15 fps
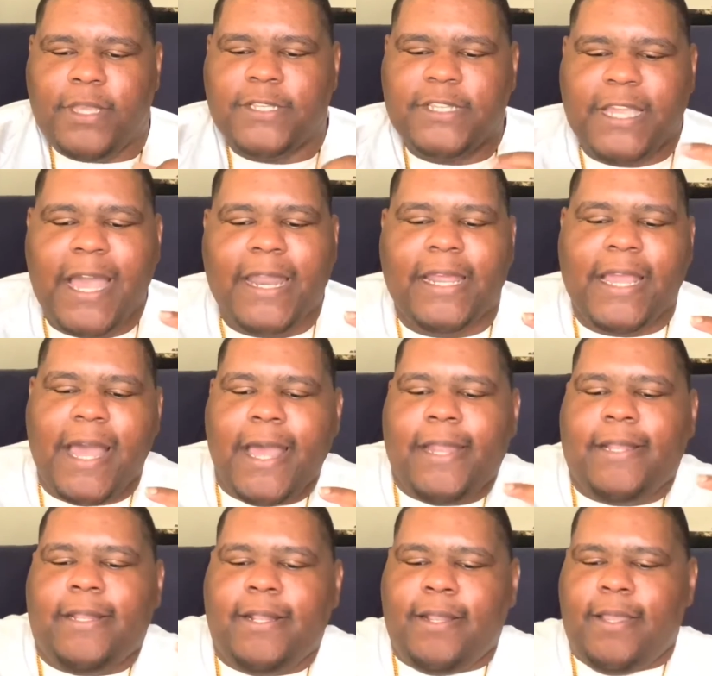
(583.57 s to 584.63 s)
She kind of
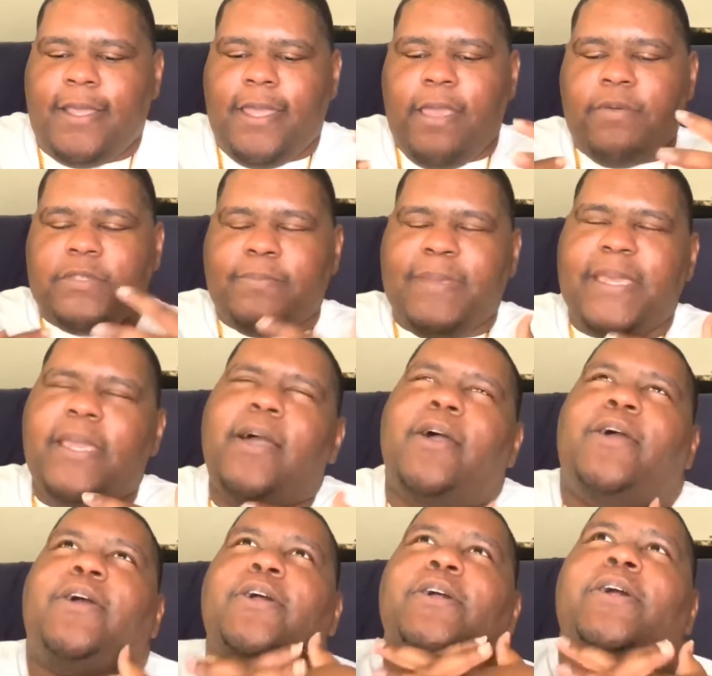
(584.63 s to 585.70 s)
got, it was me,
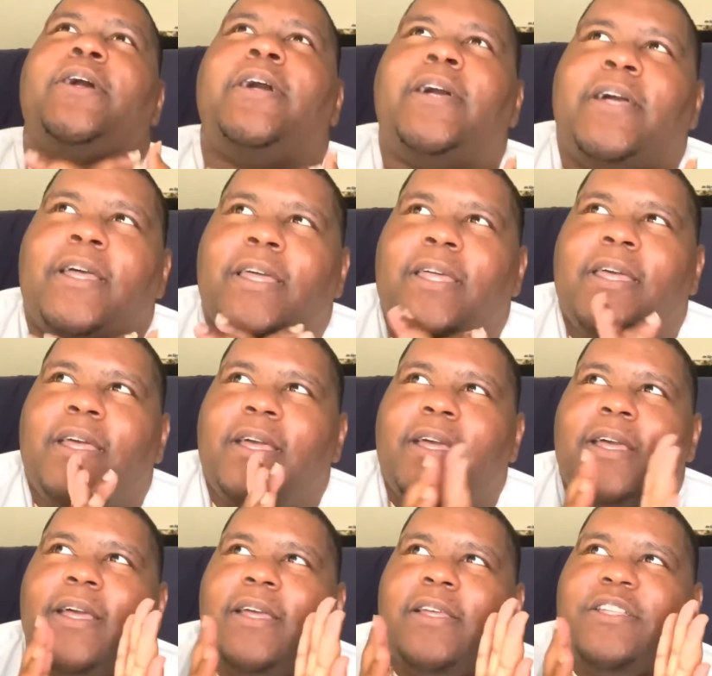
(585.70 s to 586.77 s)
her,
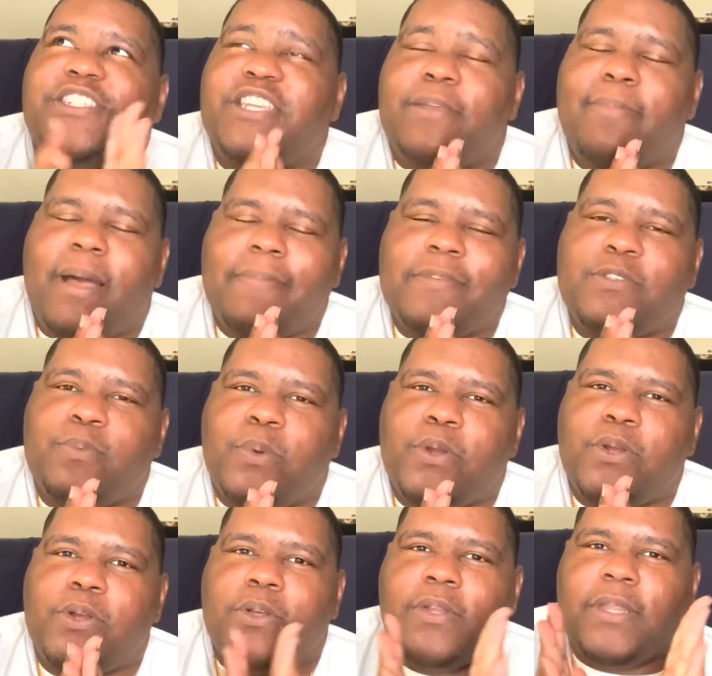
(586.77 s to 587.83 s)
G Mama's
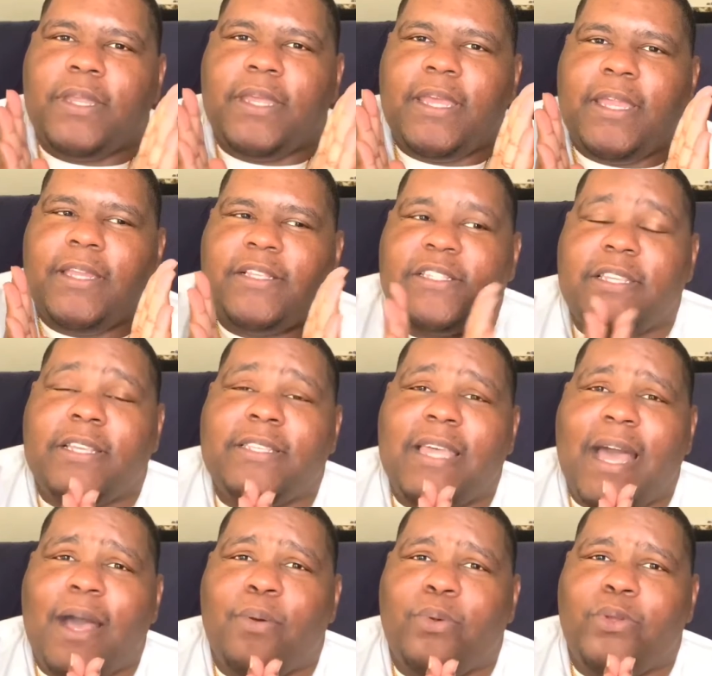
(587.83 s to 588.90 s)
World, and the Six
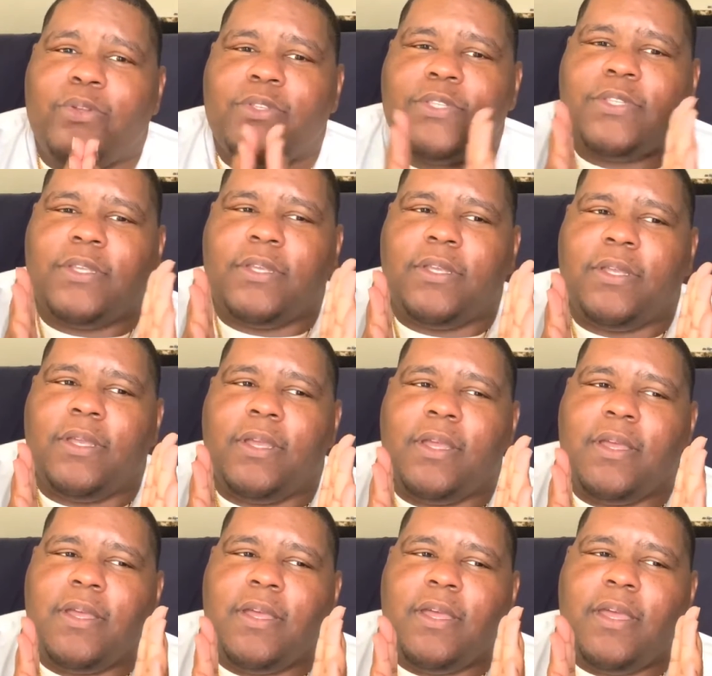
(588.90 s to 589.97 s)
Howards.
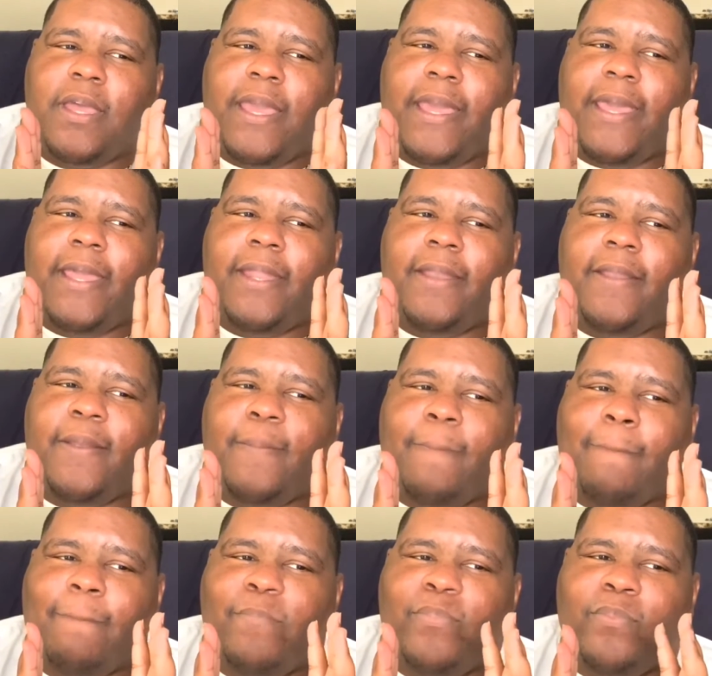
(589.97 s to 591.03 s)
And
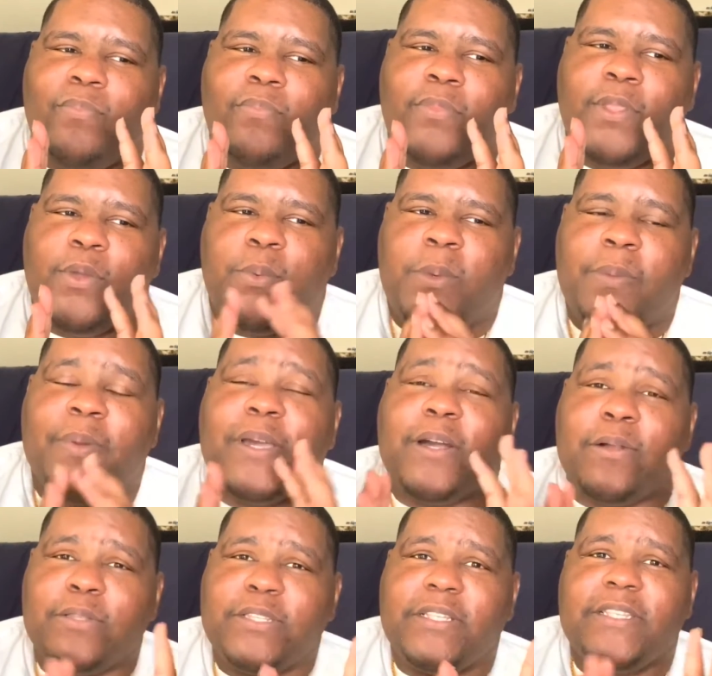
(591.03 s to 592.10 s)
we would
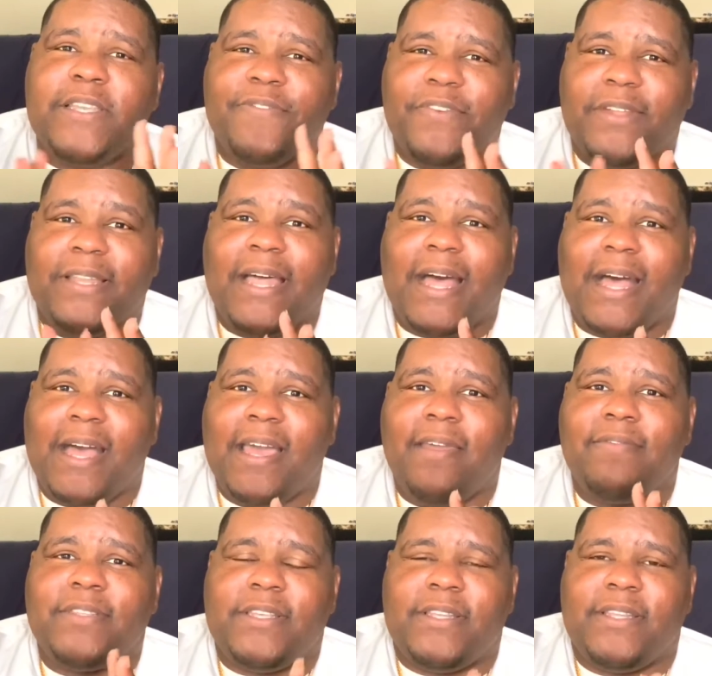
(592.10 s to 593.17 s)
go to different
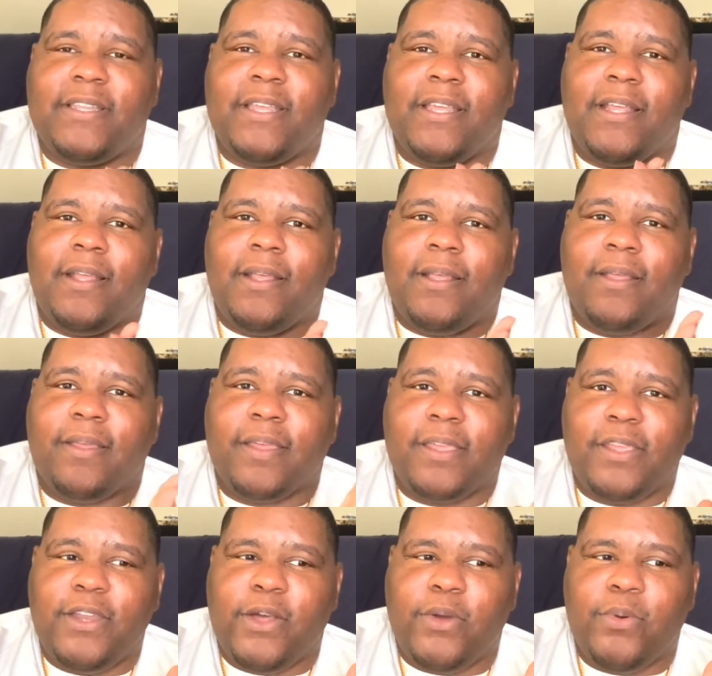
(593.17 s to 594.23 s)
lives and,
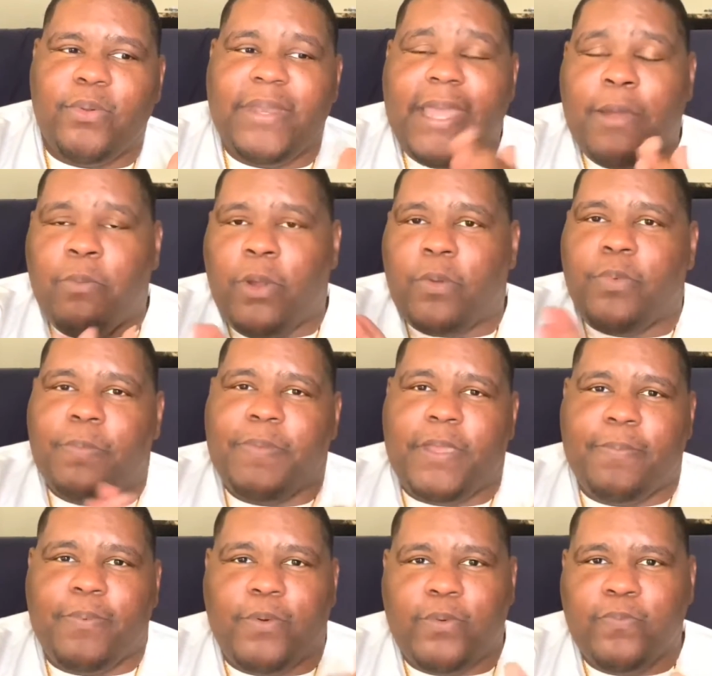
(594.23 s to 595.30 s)
you know, network with
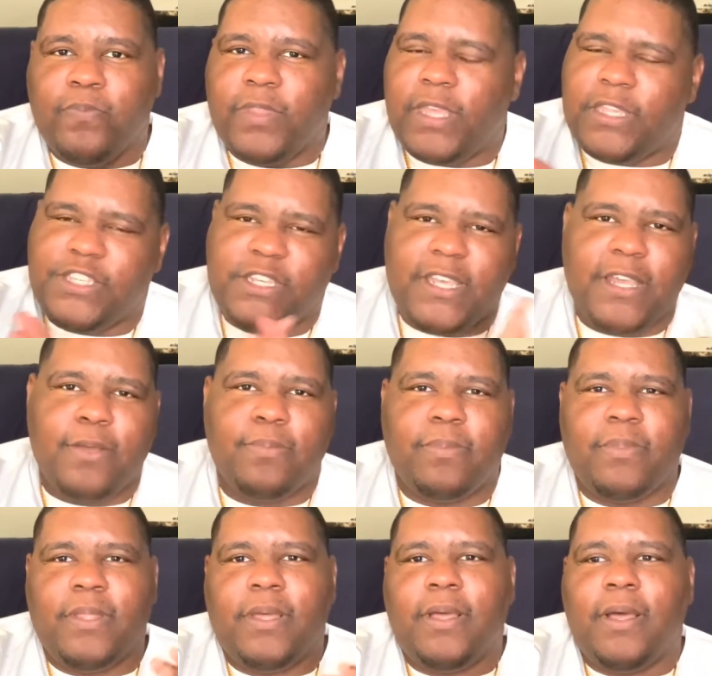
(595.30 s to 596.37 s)
people. And she helped